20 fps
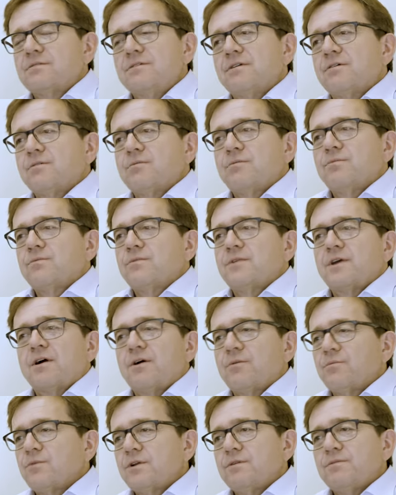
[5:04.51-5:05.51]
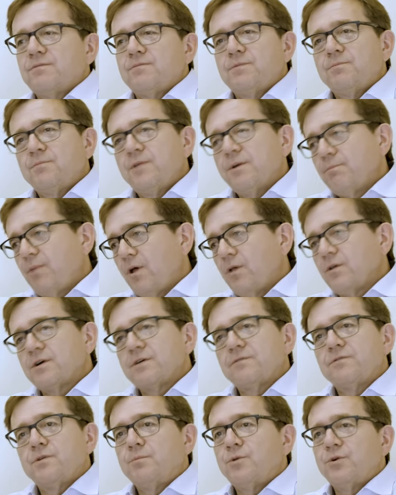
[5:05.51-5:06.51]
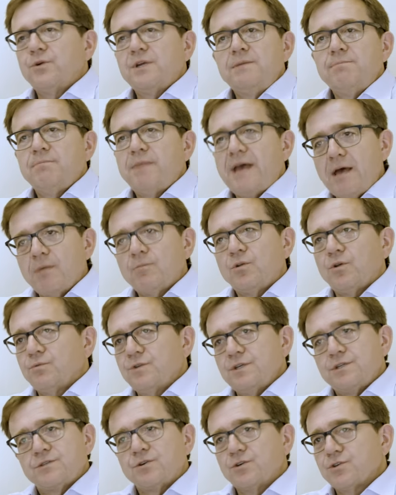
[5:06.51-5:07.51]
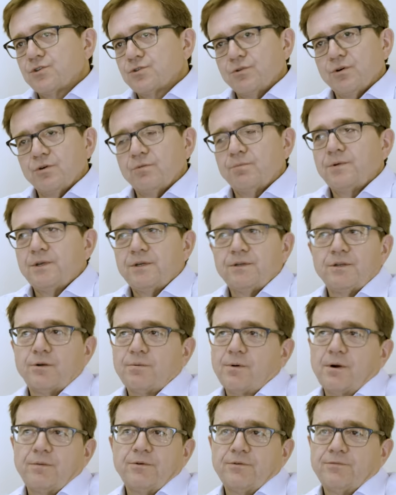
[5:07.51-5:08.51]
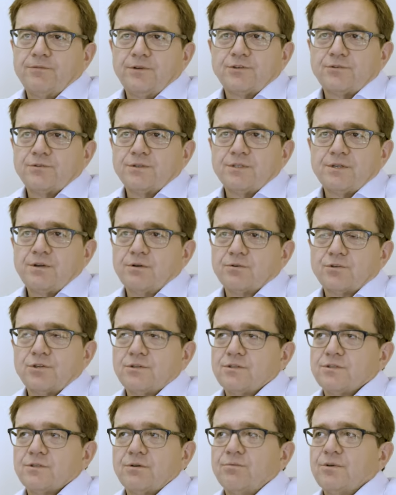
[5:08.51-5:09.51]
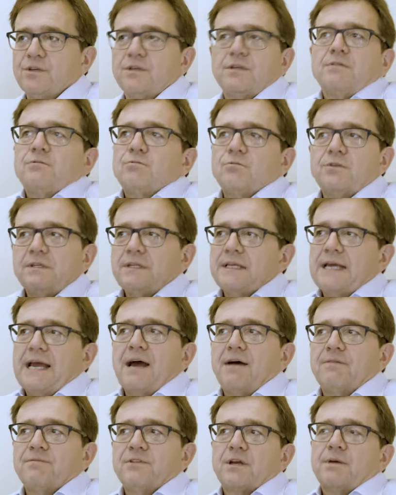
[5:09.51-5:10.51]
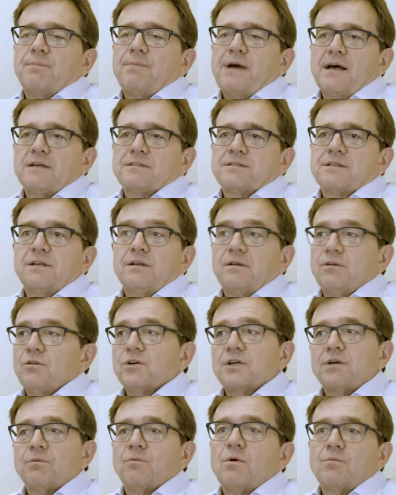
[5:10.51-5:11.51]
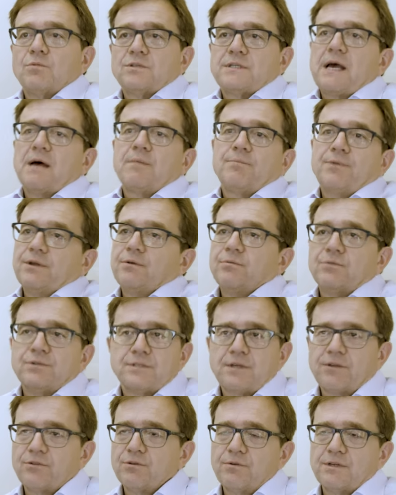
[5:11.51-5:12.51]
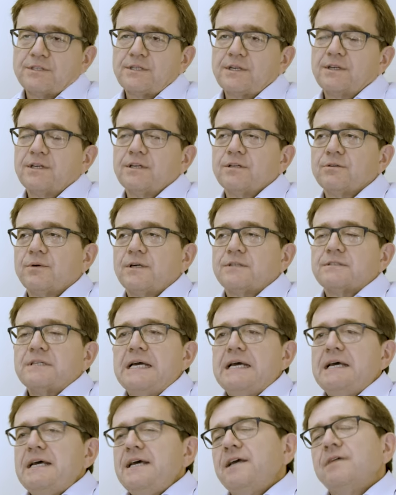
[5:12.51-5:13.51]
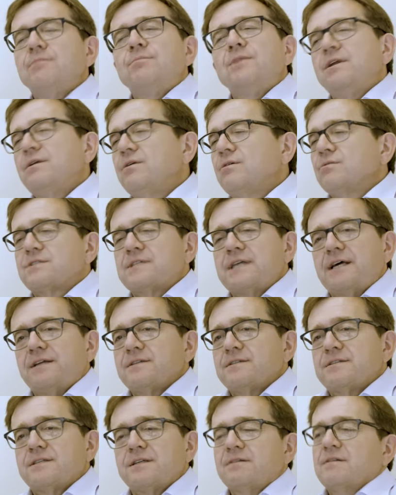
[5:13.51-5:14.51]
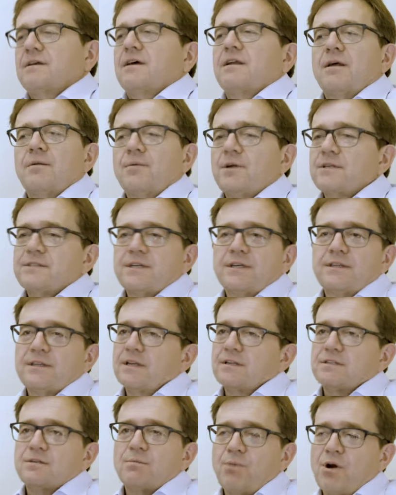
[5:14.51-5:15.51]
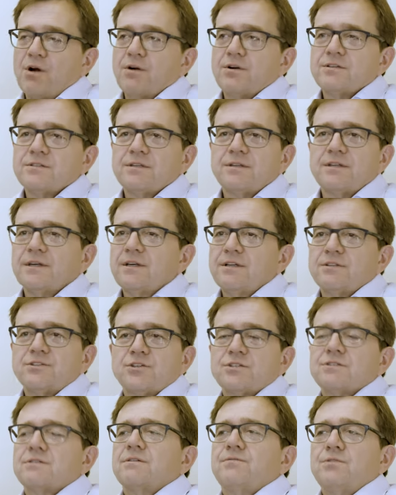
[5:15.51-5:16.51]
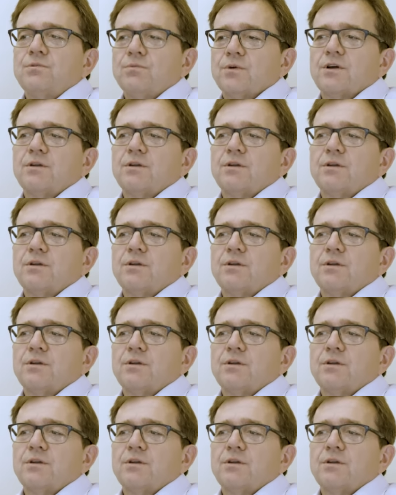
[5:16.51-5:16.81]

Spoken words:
you know, they got rid of the bulk of the marine mammal research group in the Department of Fisheries and Oceans, so we didn't really have the capacity to look at what was happening with southern resident killer whales. It made no sense, and I'm not saying that as a partisan thing, it just, if you were